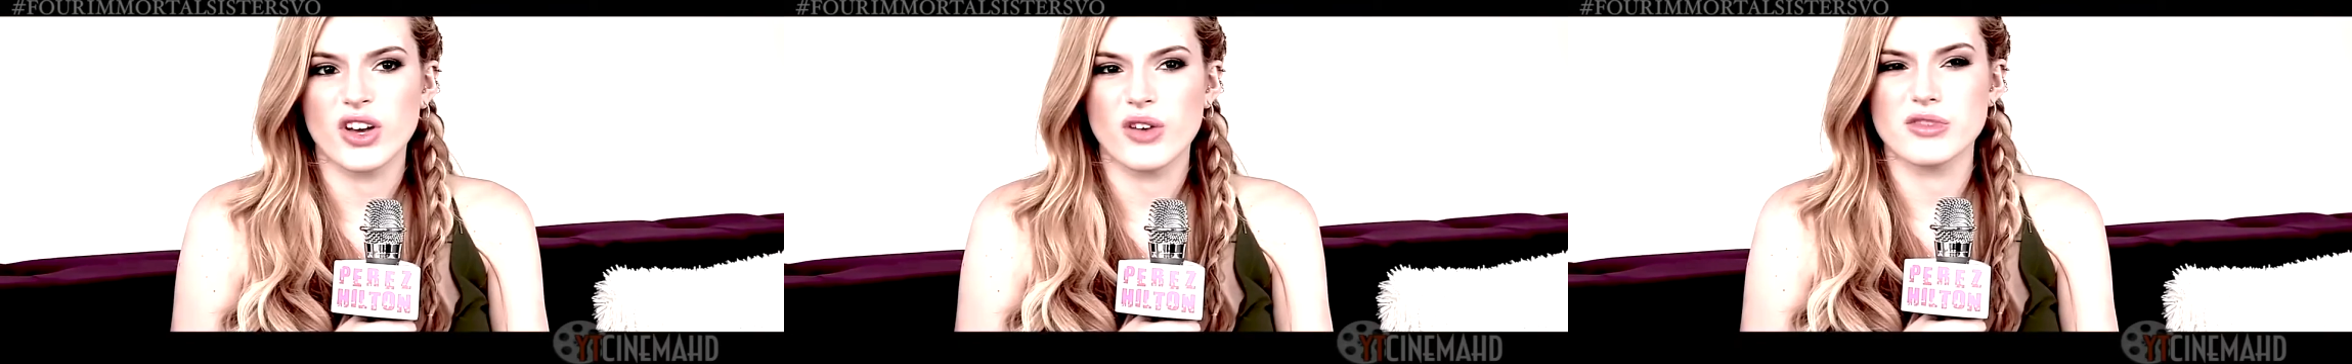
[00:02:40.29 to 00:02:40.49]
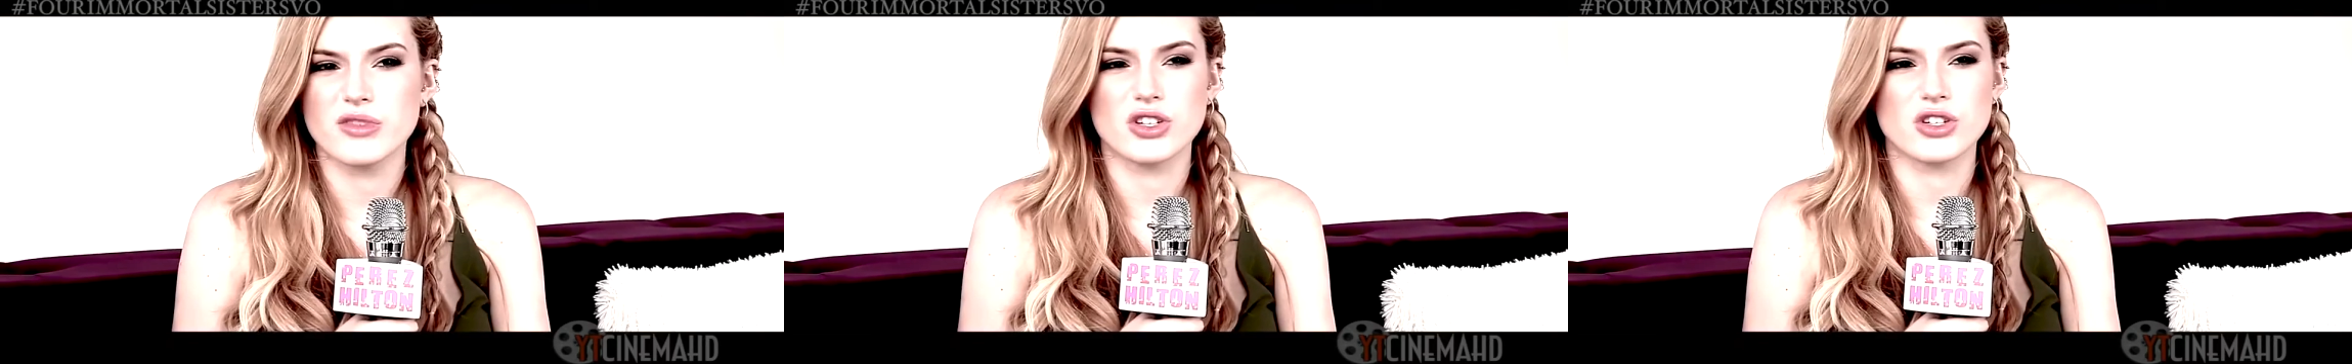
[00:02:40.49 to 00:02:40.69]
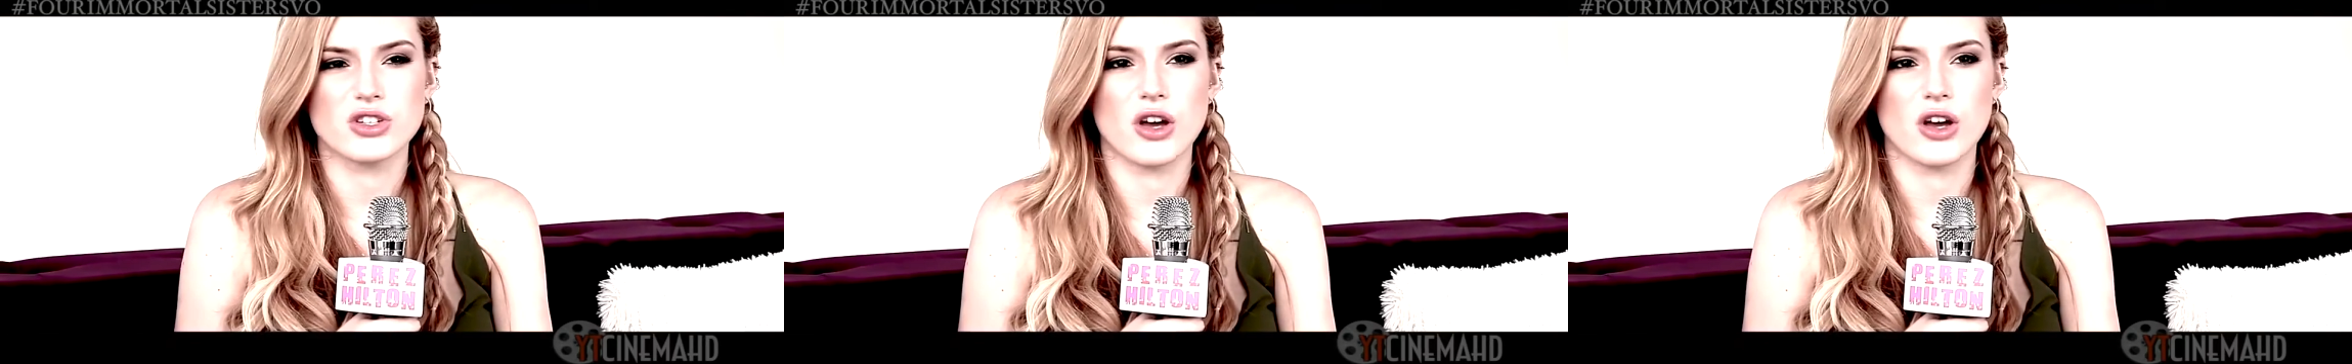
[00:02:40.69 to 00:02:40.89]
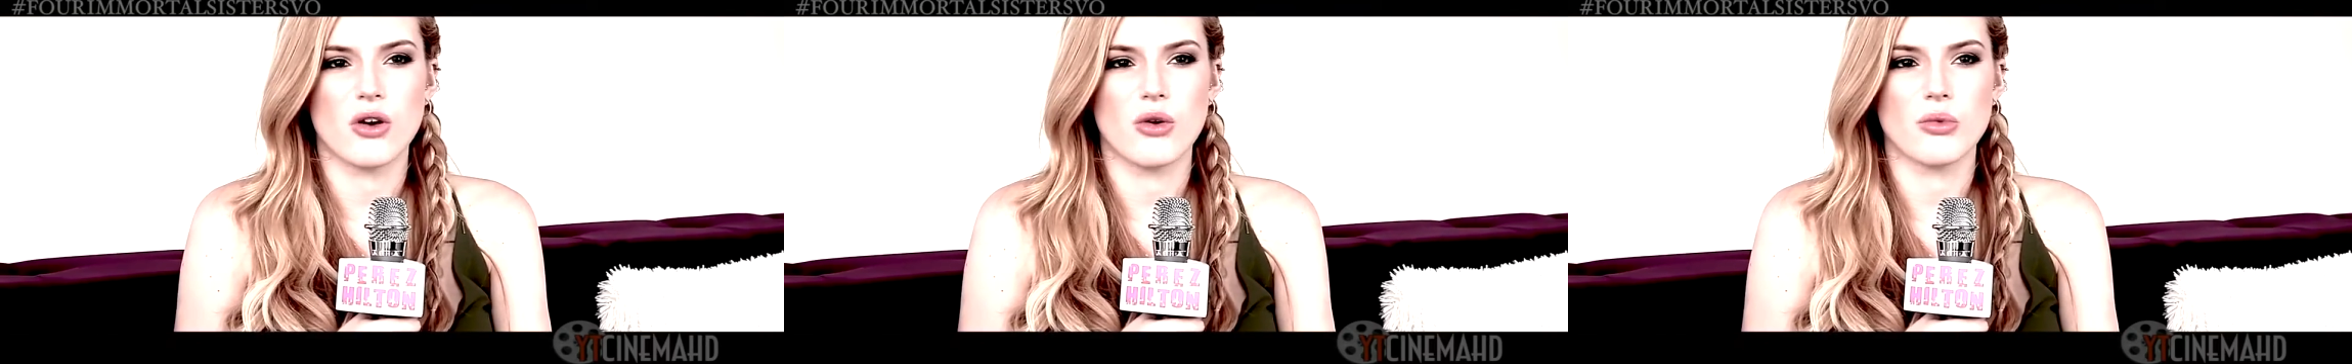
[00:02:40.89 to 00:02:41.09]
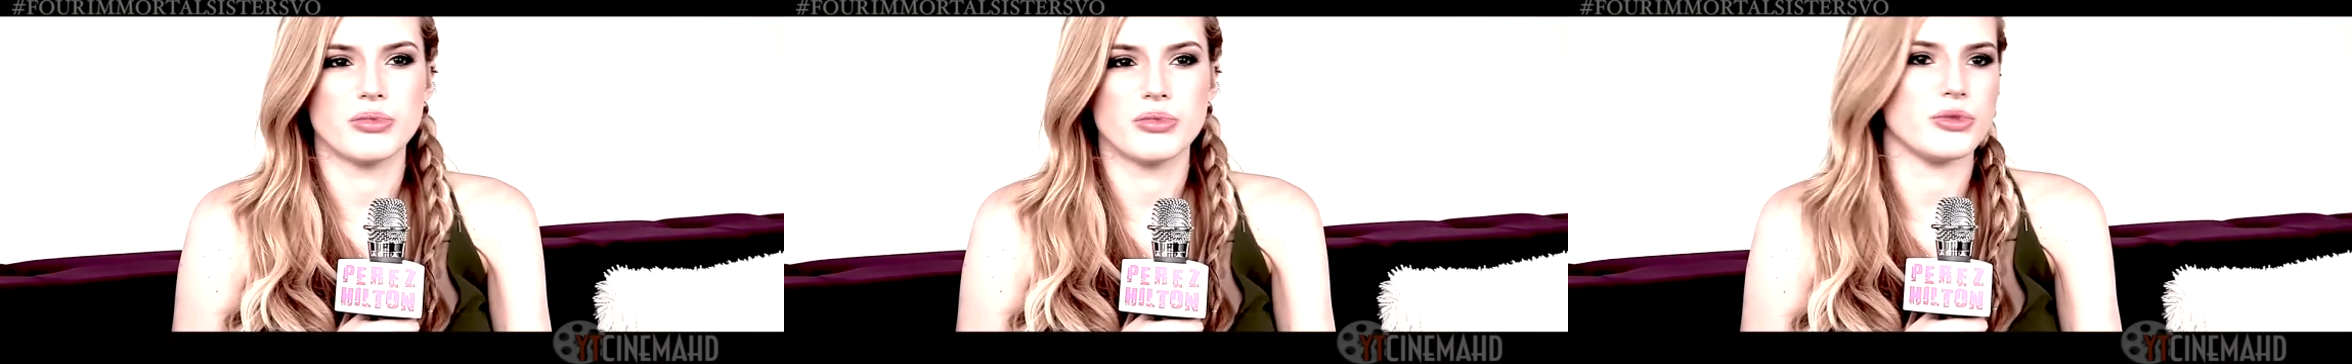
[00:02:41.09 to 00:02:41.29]
it's definitely an
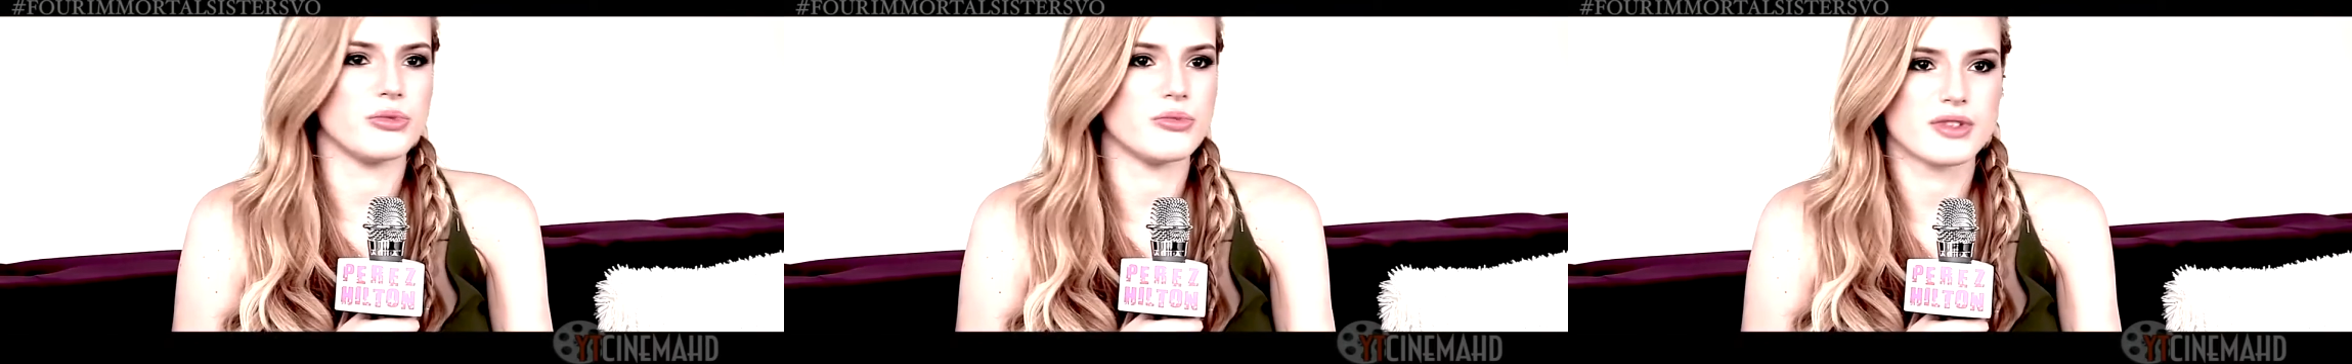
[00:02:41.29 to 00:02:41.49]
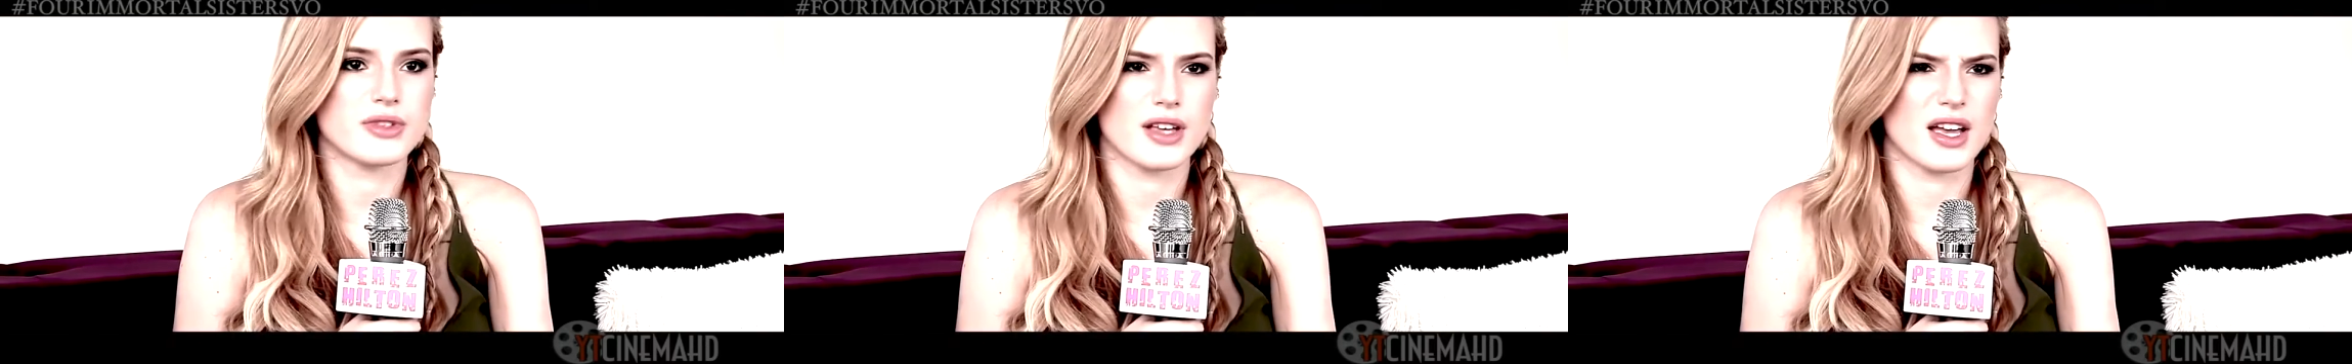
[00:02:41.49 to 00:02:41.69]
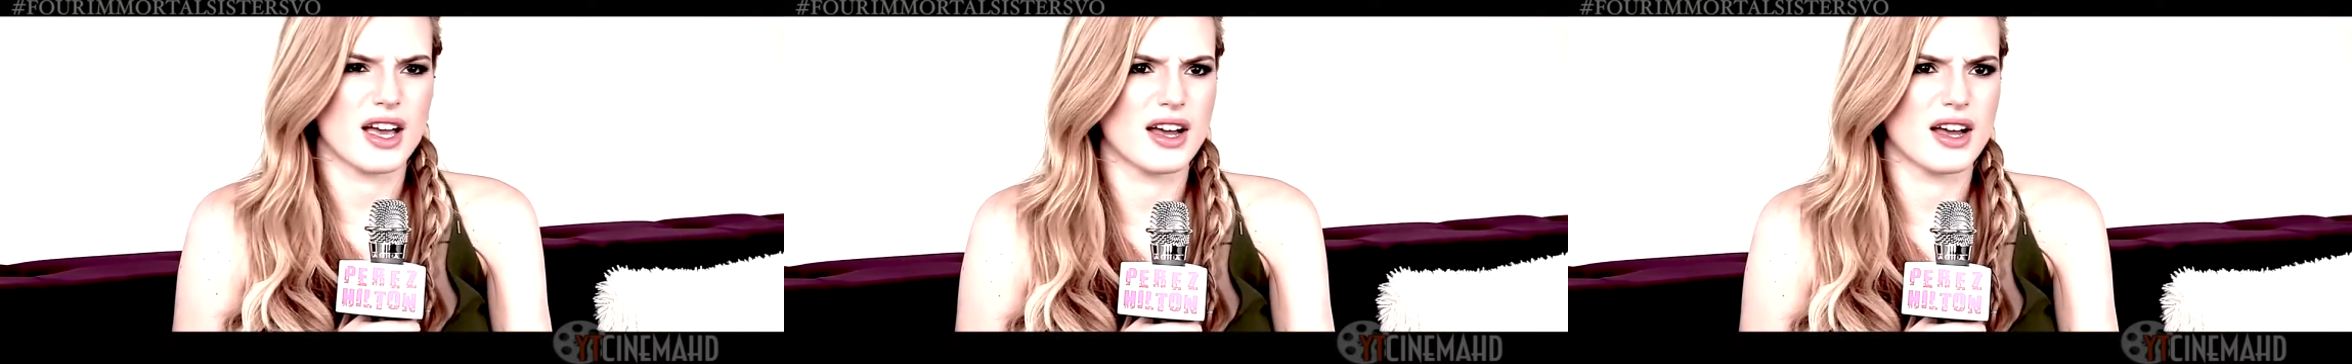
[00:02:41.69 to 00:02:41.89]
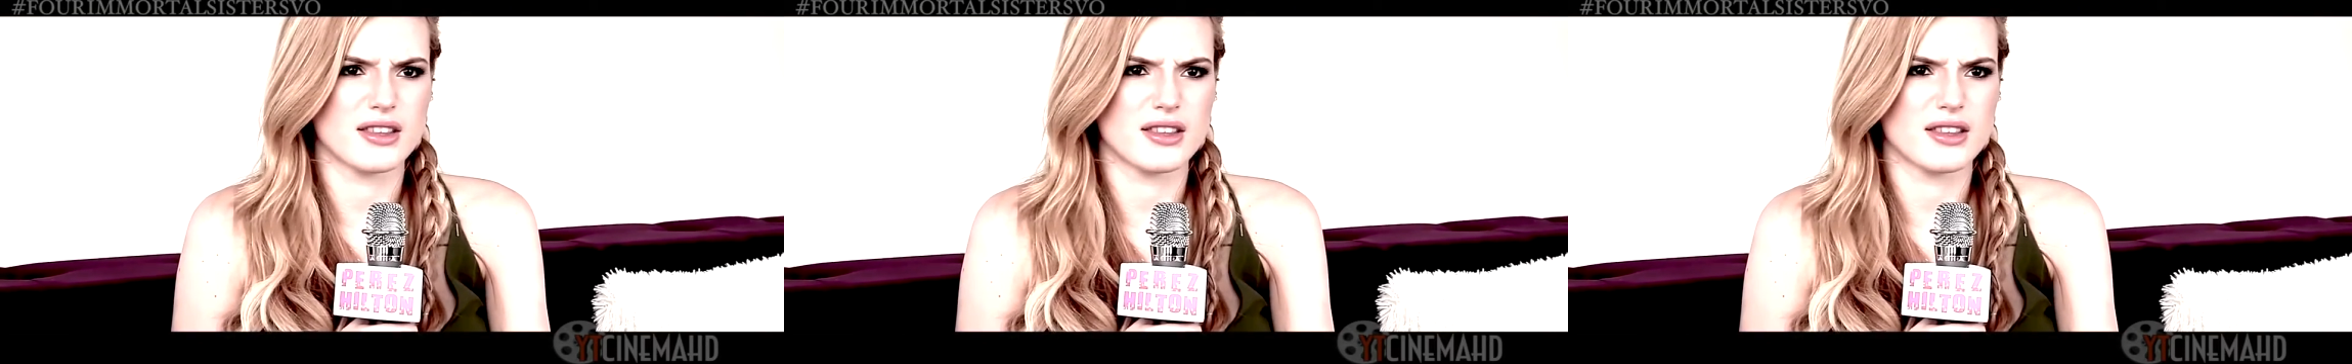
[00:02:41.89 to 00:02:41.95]
amazing concept and